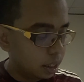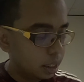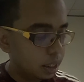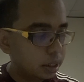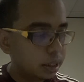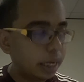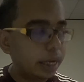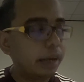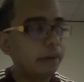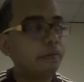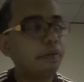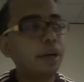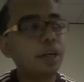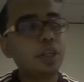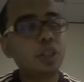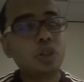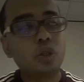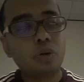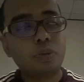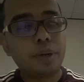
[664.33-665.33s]
The side effect
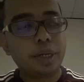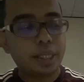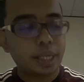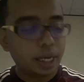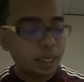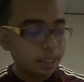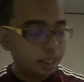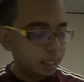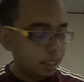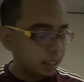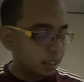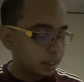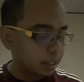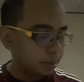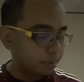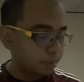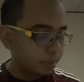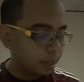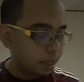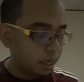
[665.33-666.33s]
is stomatitis,
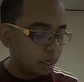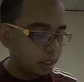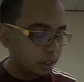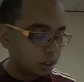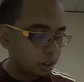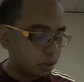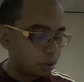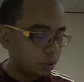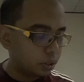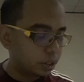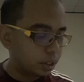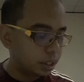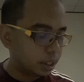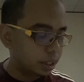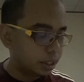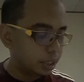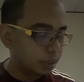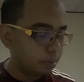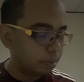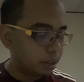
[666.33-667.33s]

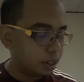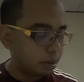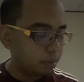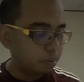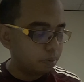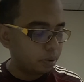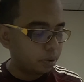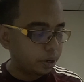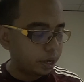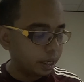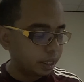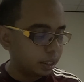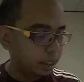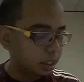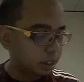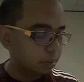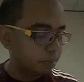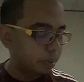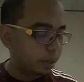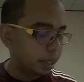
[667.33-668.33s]
serosal symptom,
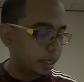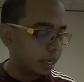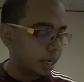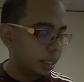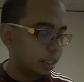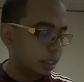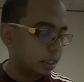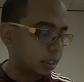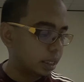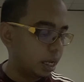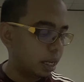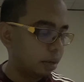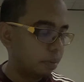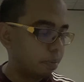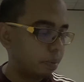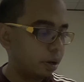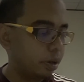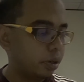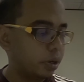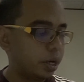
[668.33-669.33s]
pleuritis, pancreatitis,
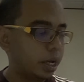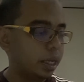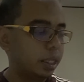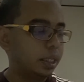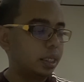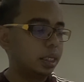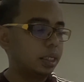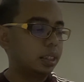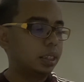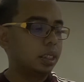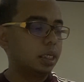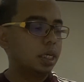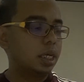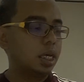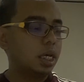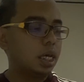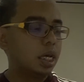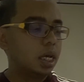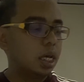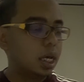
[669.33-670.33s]
and peritonitis.
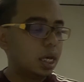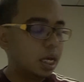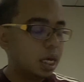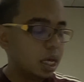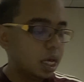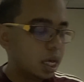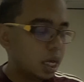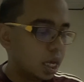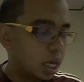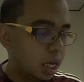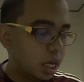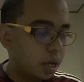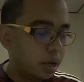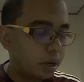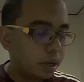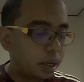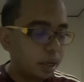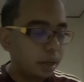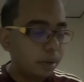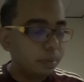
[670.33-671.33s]

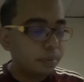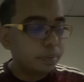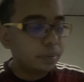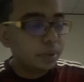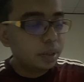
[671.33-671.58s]
Okay.